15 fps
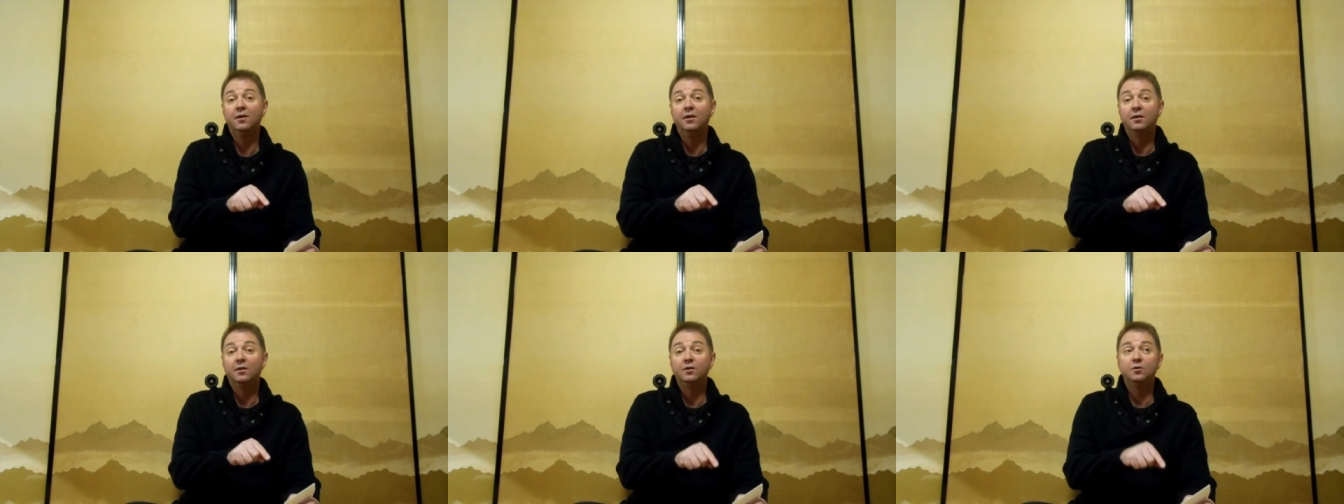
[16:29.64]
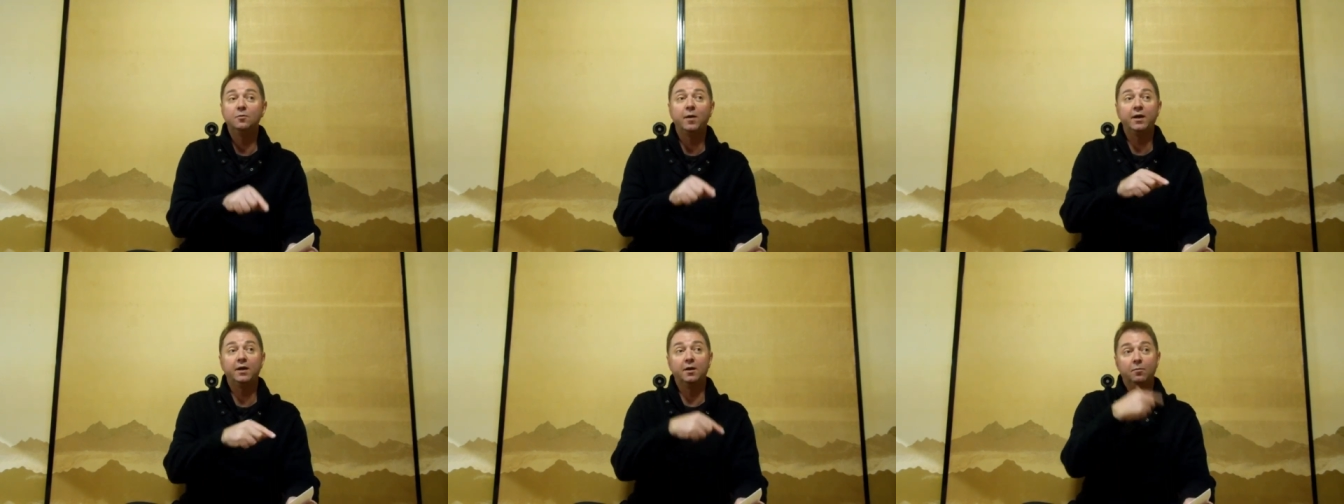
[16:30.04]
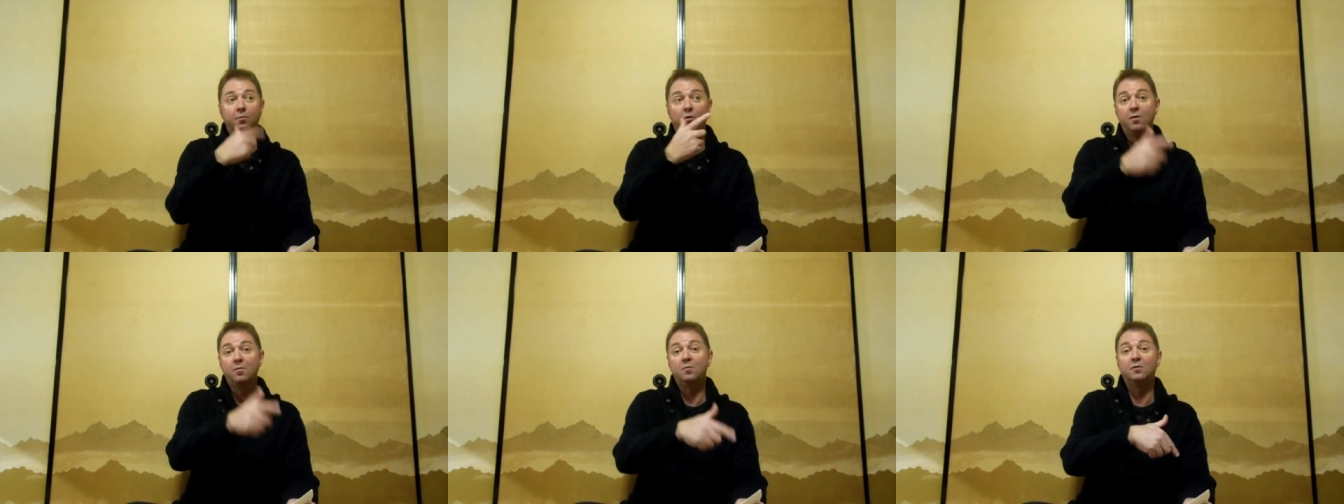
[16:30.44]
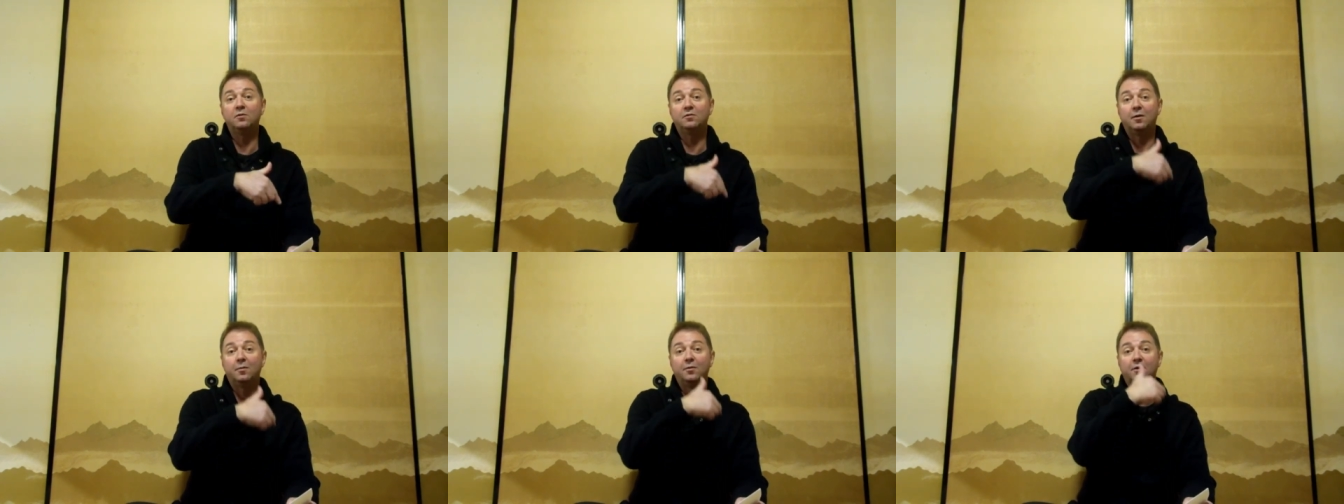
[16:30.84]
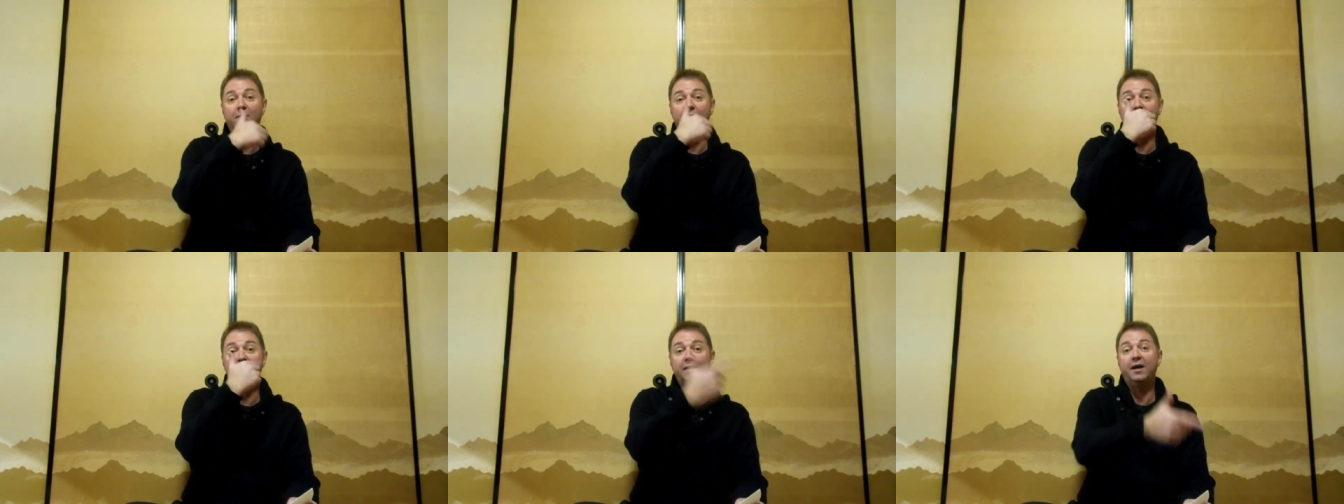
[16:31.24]
Because you make an appointment with someone
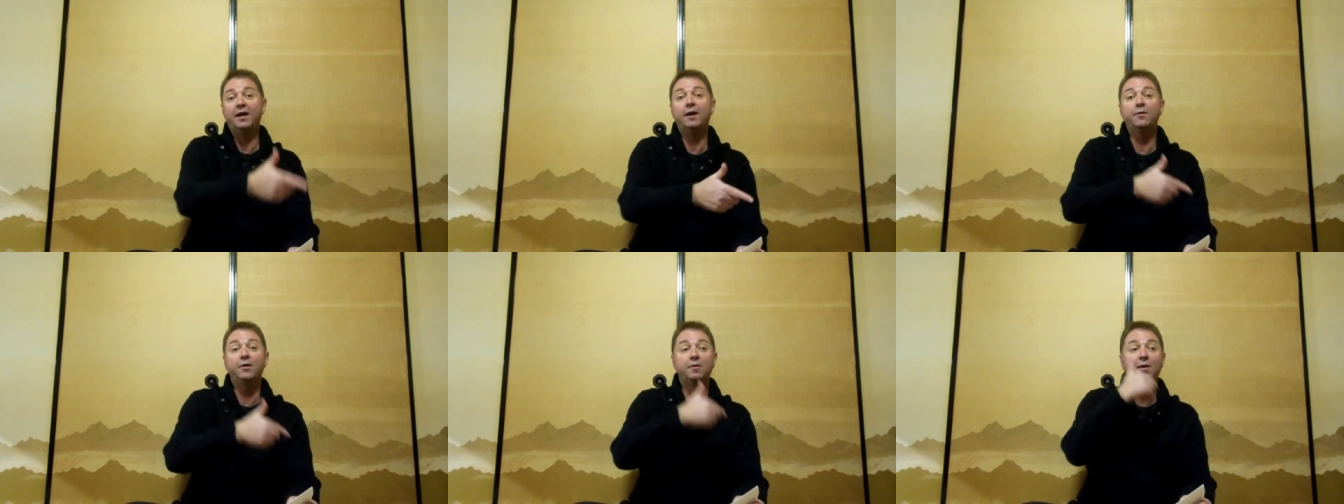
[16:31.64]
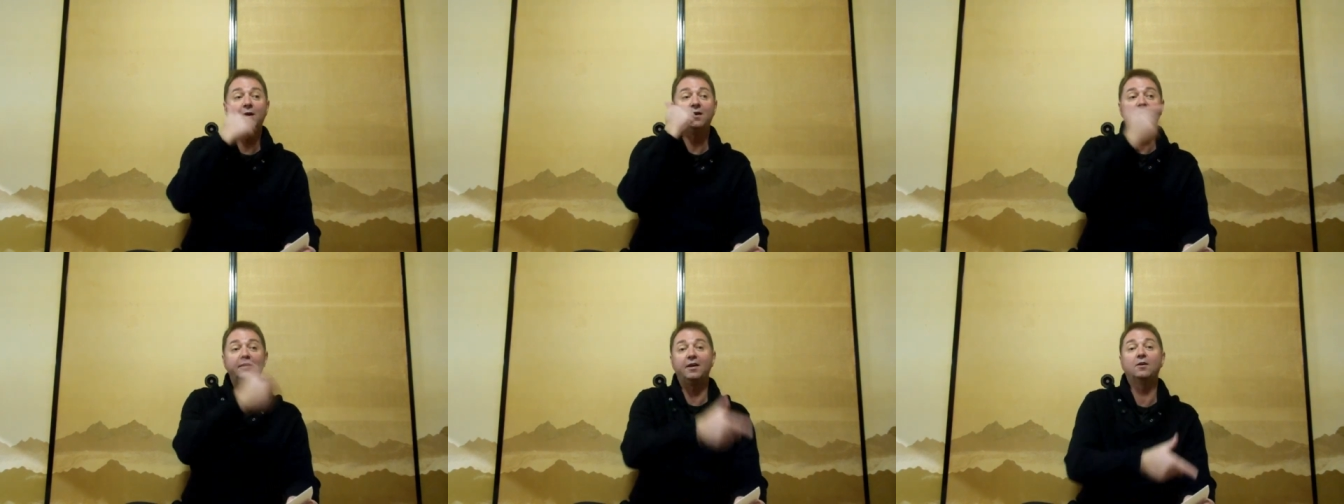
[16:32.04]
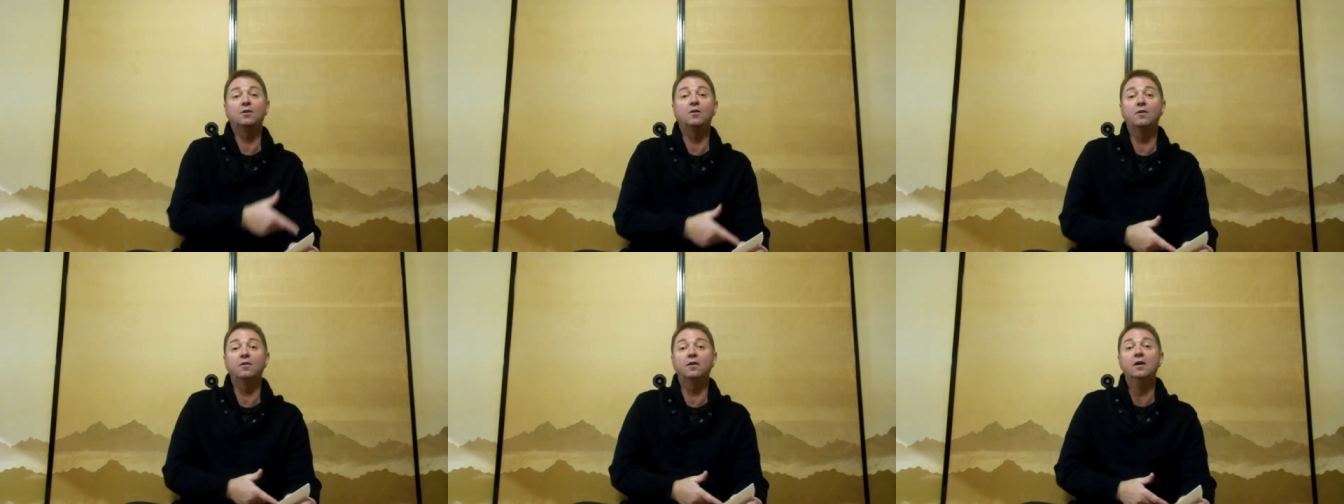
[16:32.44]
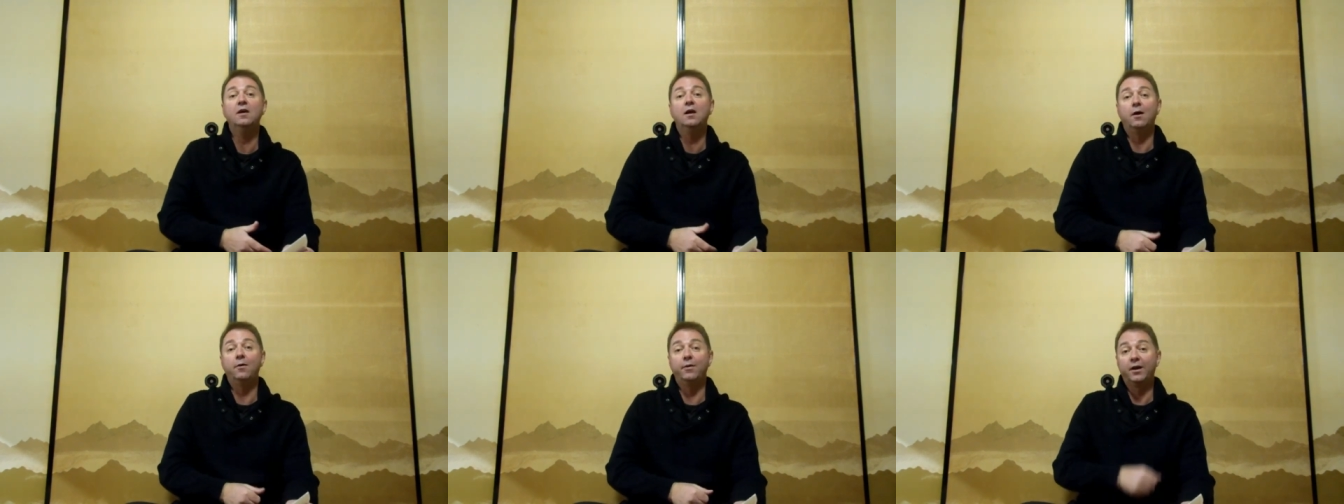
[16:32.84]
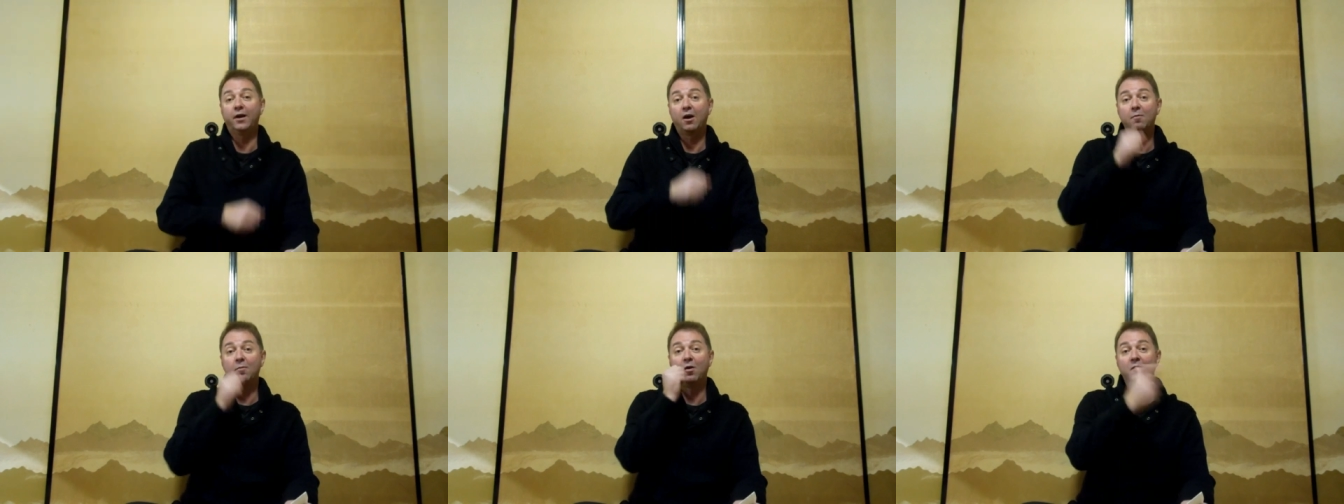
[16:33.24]
on Saturday, we're going to meet at ten o'clock, and we're going to
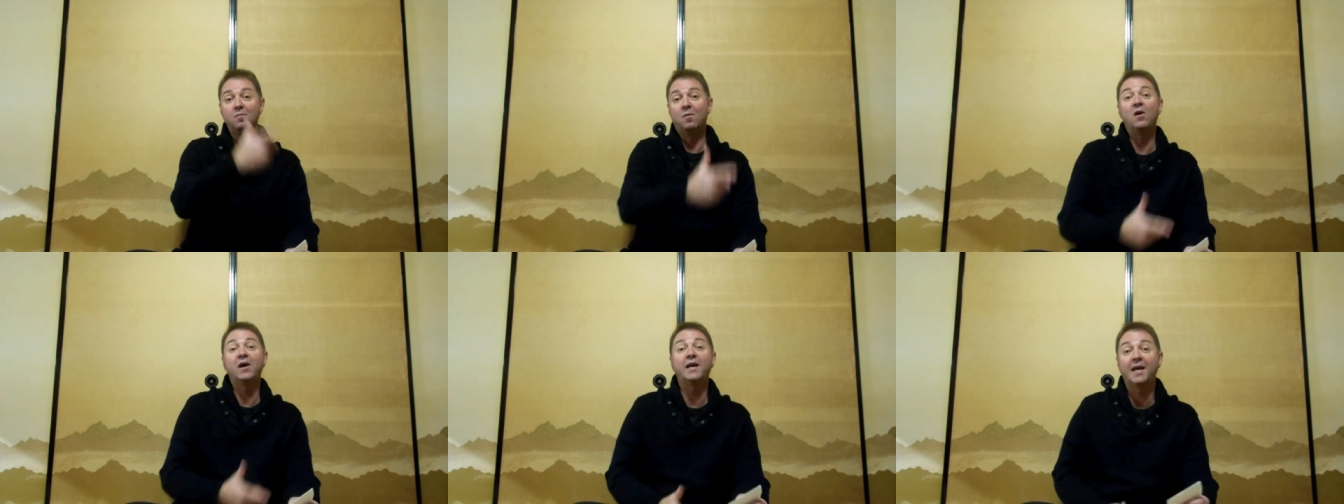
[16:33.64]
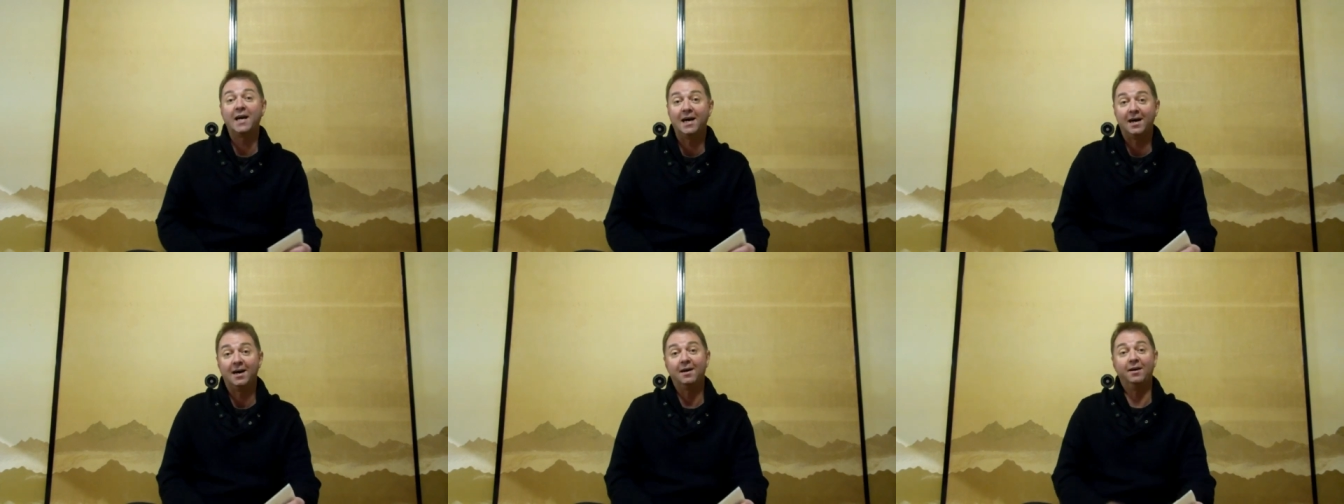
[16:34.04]
go by my car.